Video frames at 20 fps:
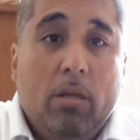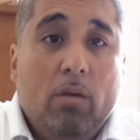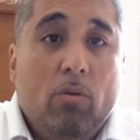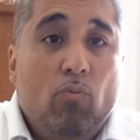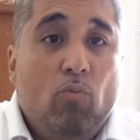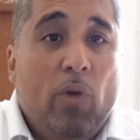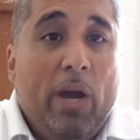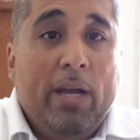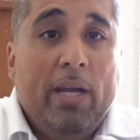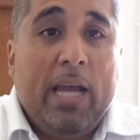
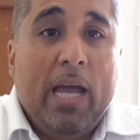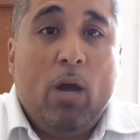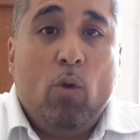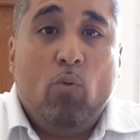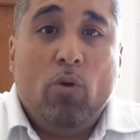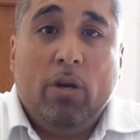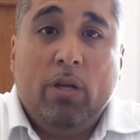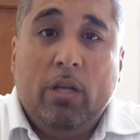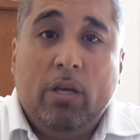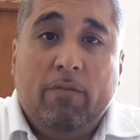right now
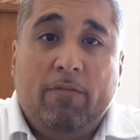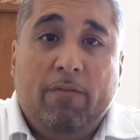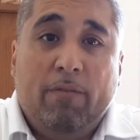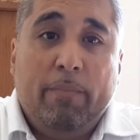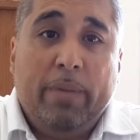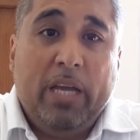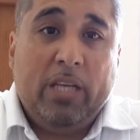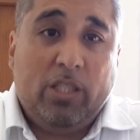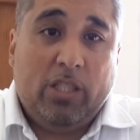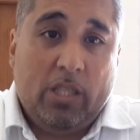we're in the
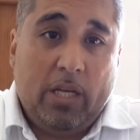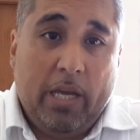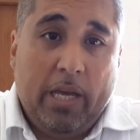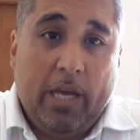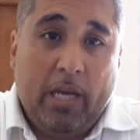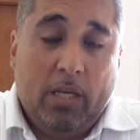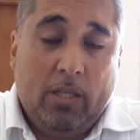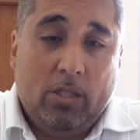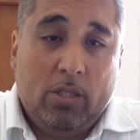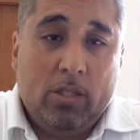information
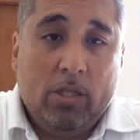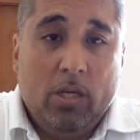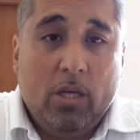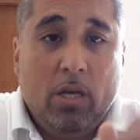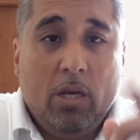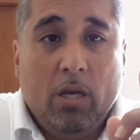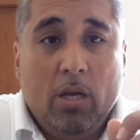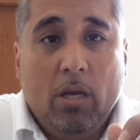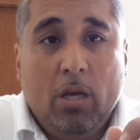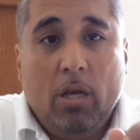age.
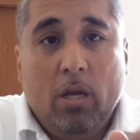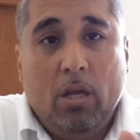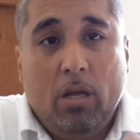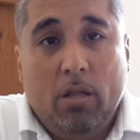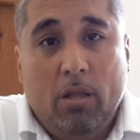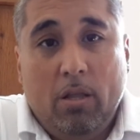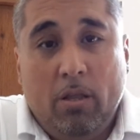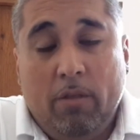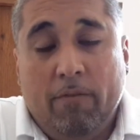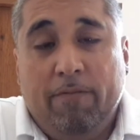
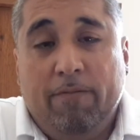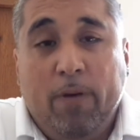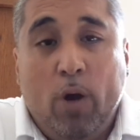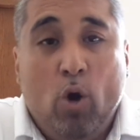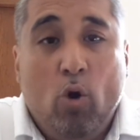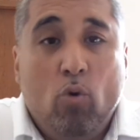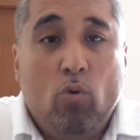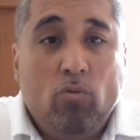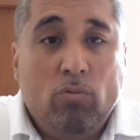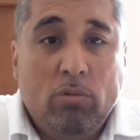The
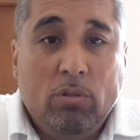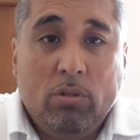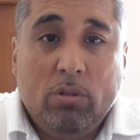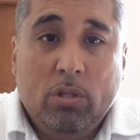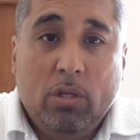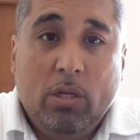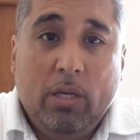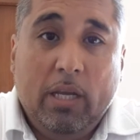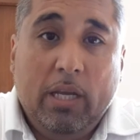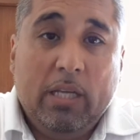phone
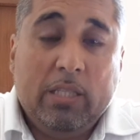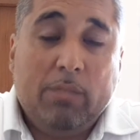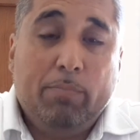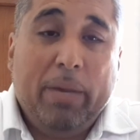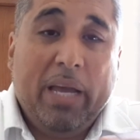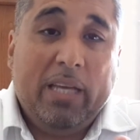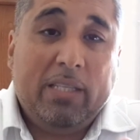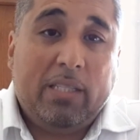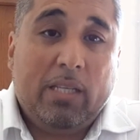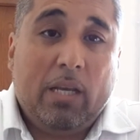is
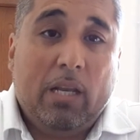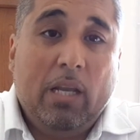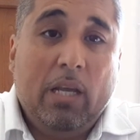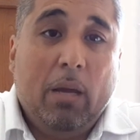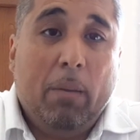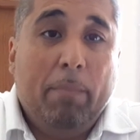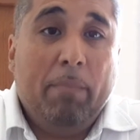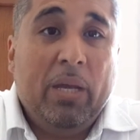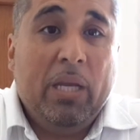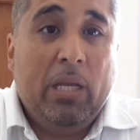basically
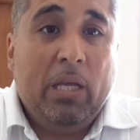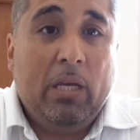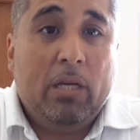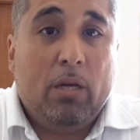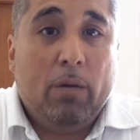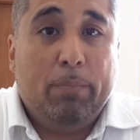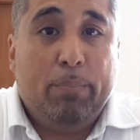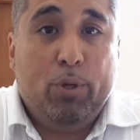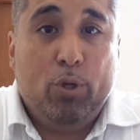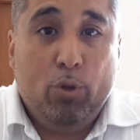a mini
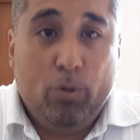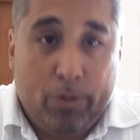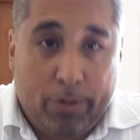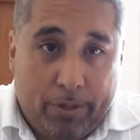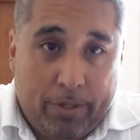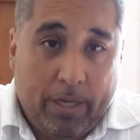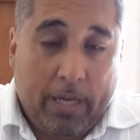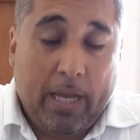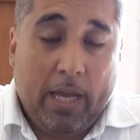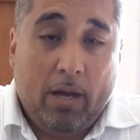
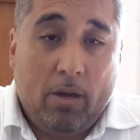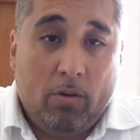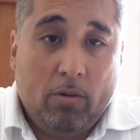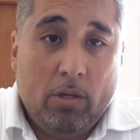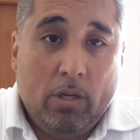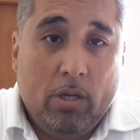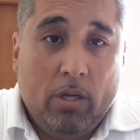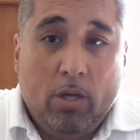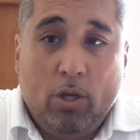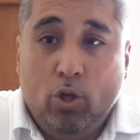computer now.
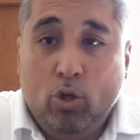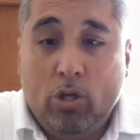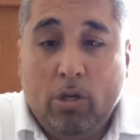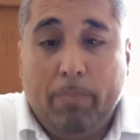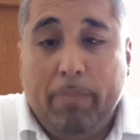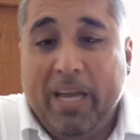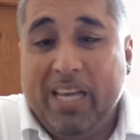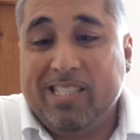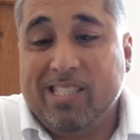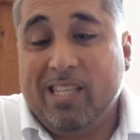You can
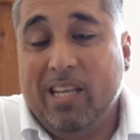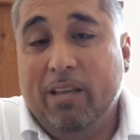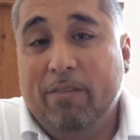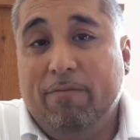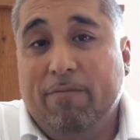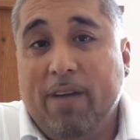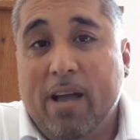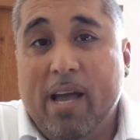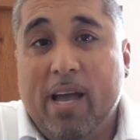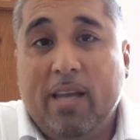basically
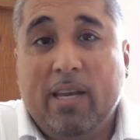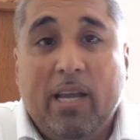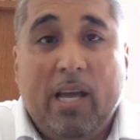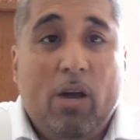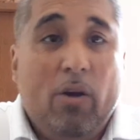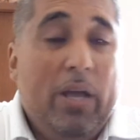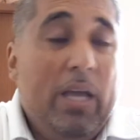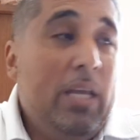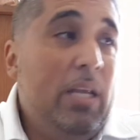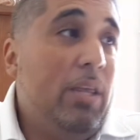find
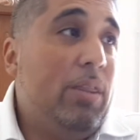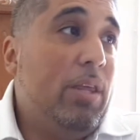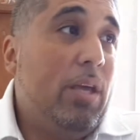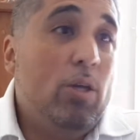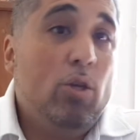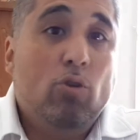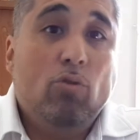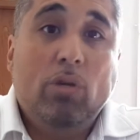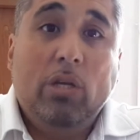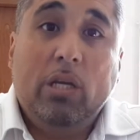out
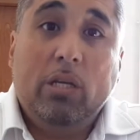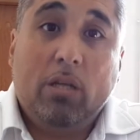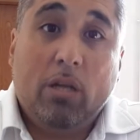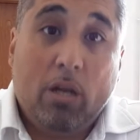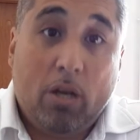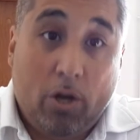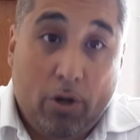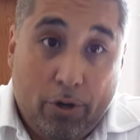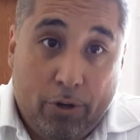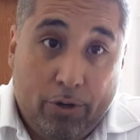anything you need to
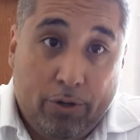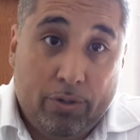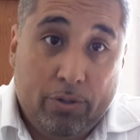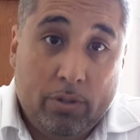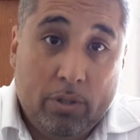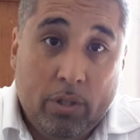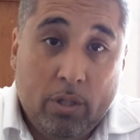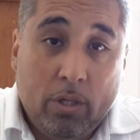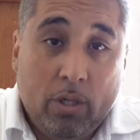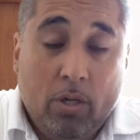
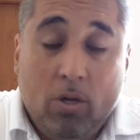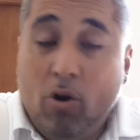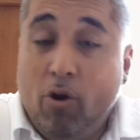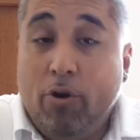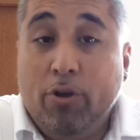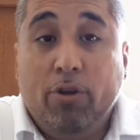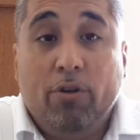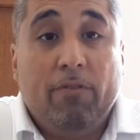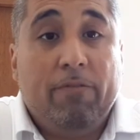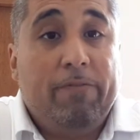learn
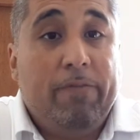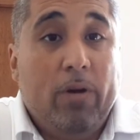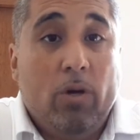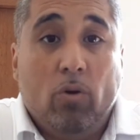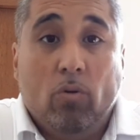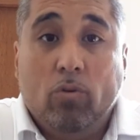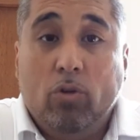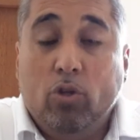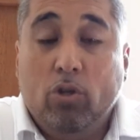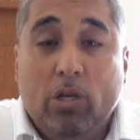on your
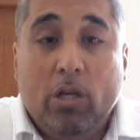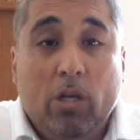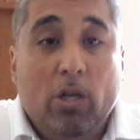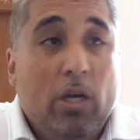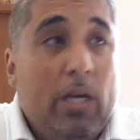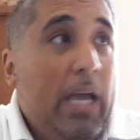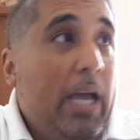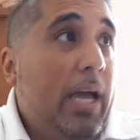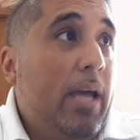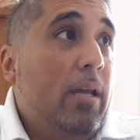phone. You can
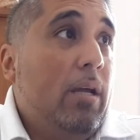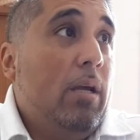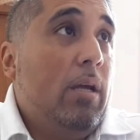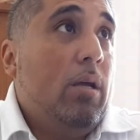look at